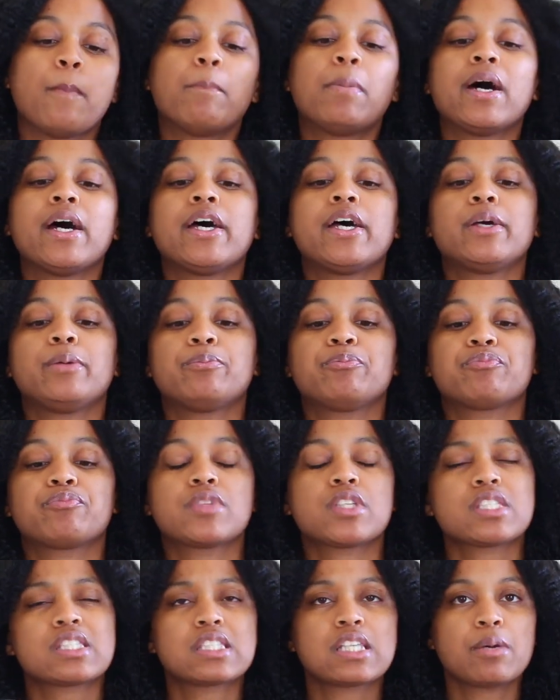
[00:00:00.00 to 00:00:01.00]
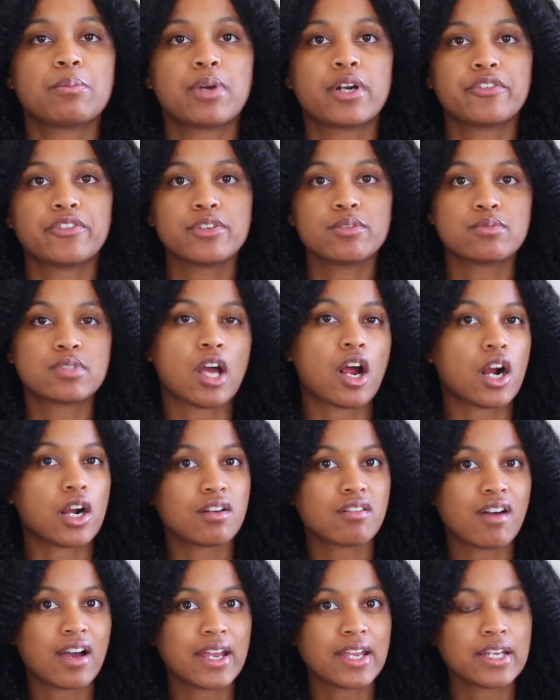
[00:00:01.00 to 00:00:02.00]
But some perfumes
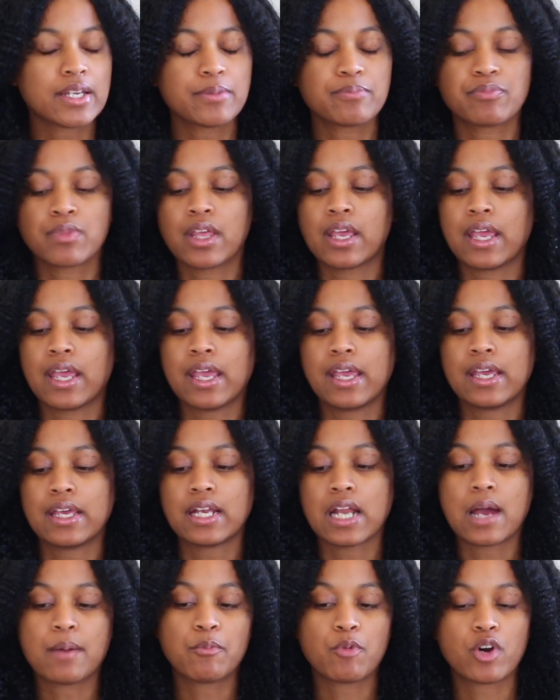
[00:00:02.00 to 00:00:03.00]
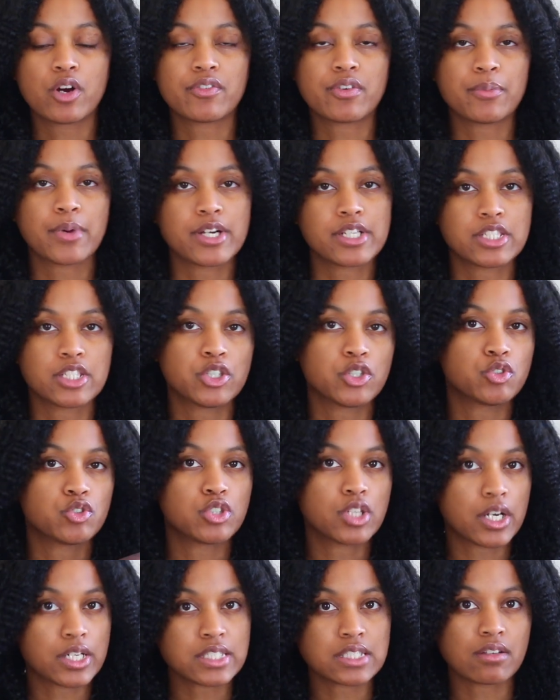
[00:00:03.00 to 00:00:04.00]
are light and I'm more of a person who
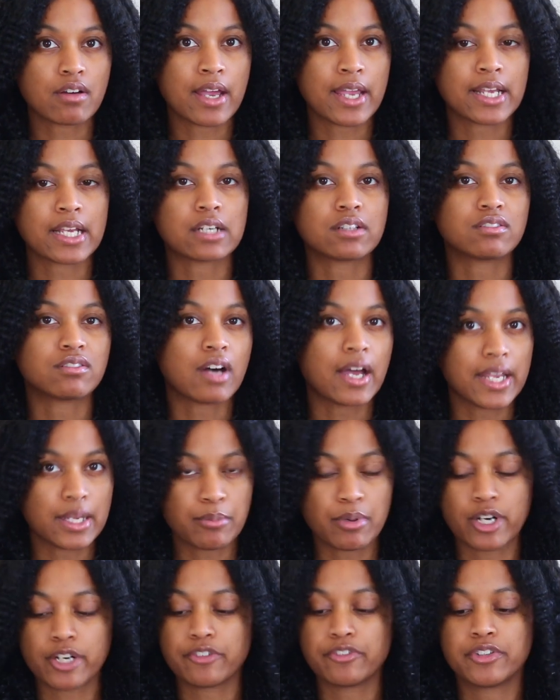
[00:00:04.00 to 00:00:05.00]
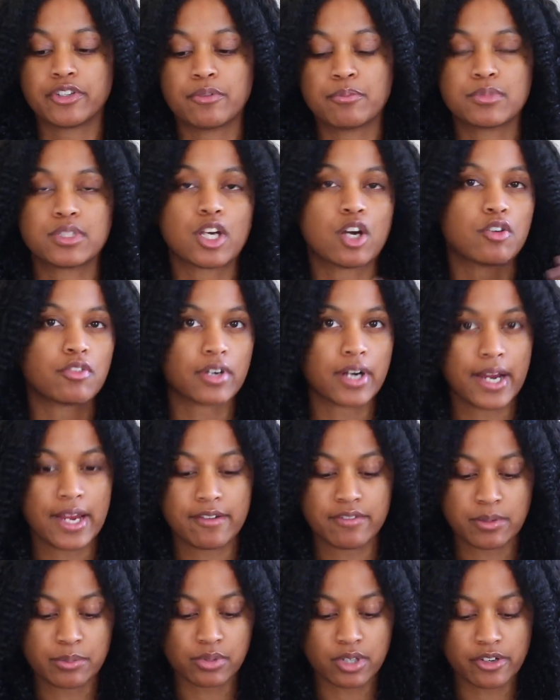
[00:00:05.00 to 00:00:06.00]
does like light perfumes over
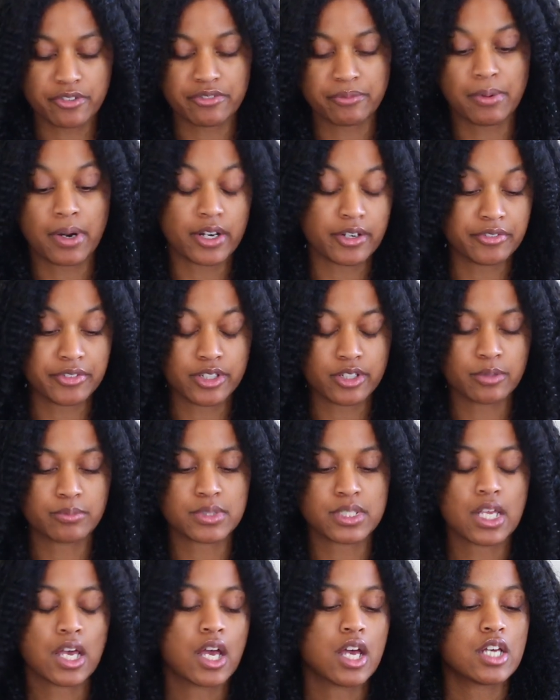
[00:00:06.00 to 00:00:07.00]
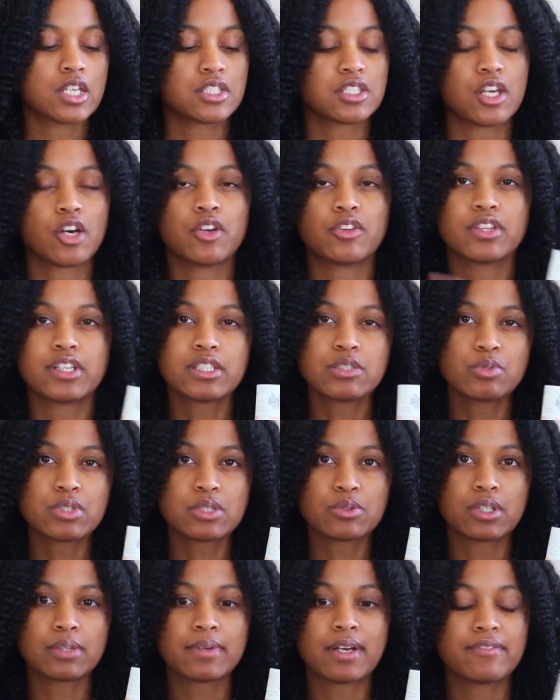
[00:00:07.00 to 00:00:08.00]
heavy perfumes. So this
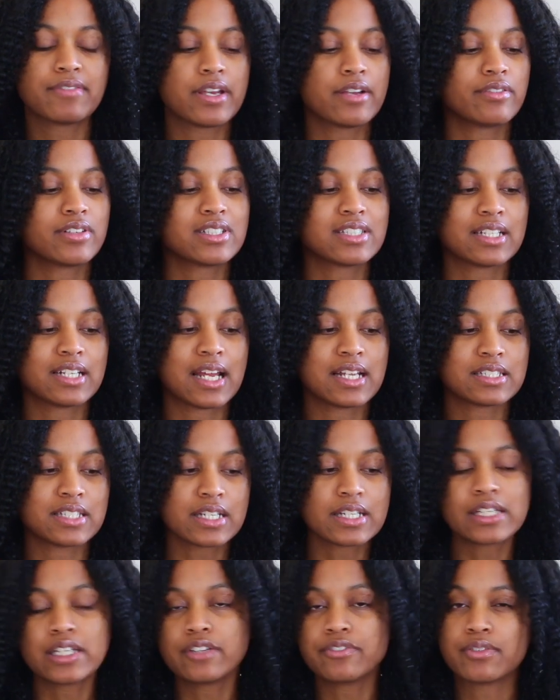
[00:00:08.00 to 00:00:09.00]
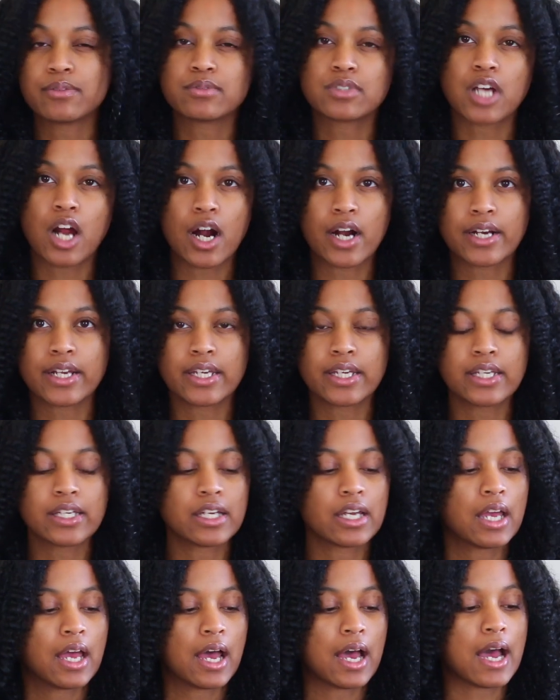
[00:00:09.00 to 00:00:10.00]
was one of my favorites and I did get it from
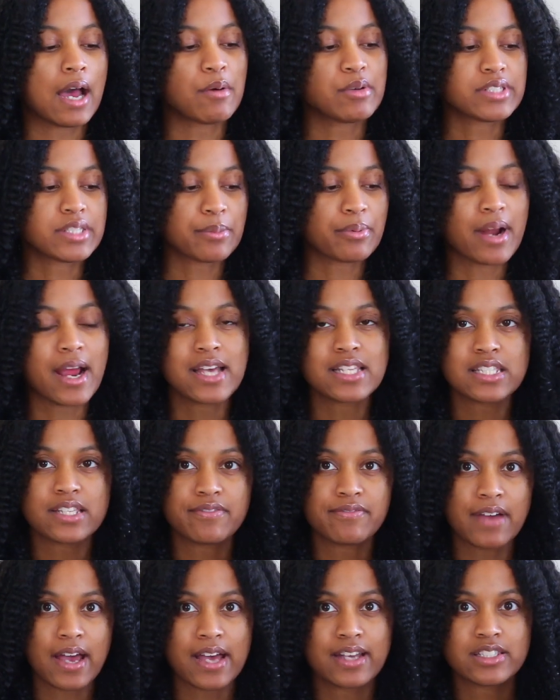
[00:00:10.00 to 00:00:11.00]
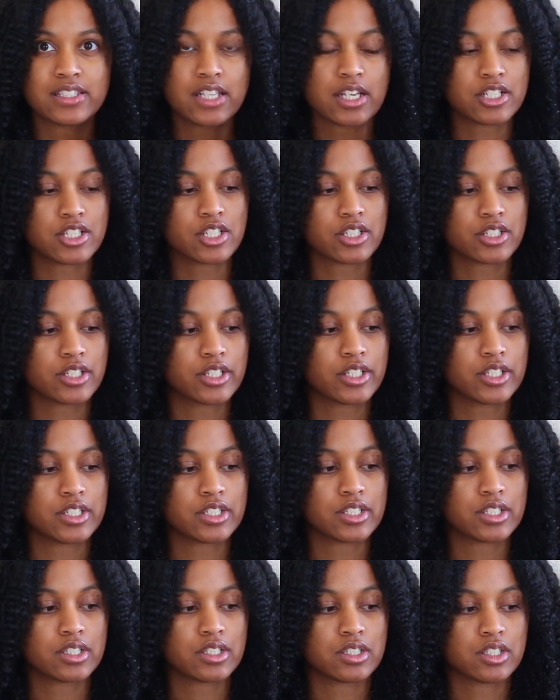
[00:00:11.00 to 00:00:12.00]
Target. I was surprised to find such a
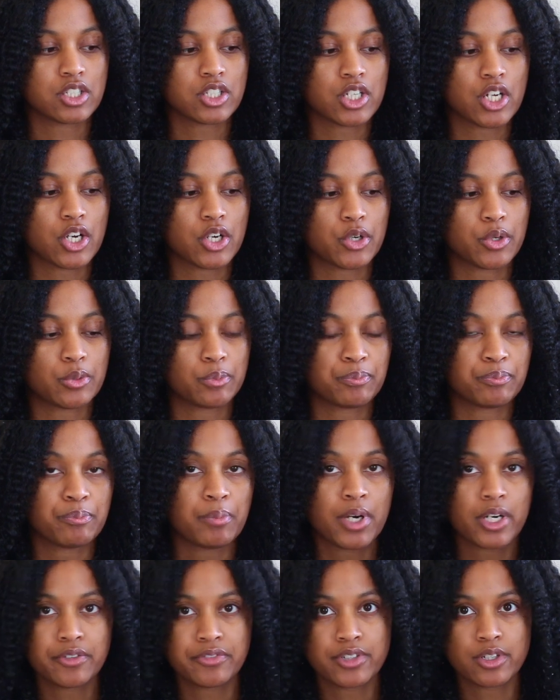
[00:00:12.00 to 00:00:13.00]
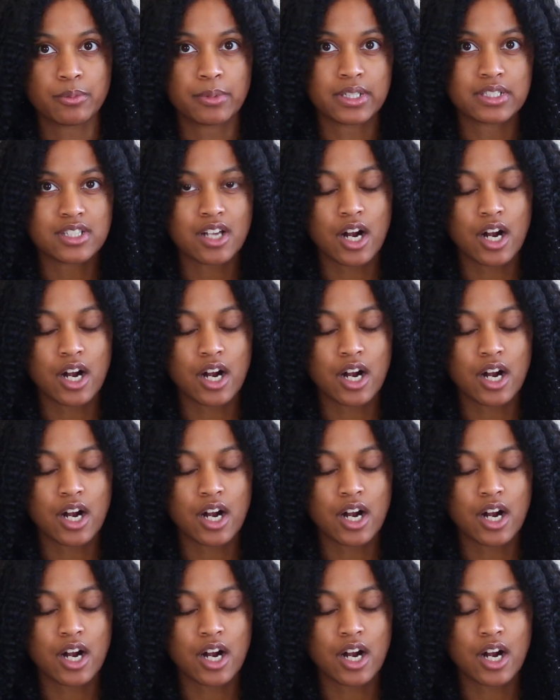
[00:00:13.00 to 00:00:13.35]
good, you know, perfume in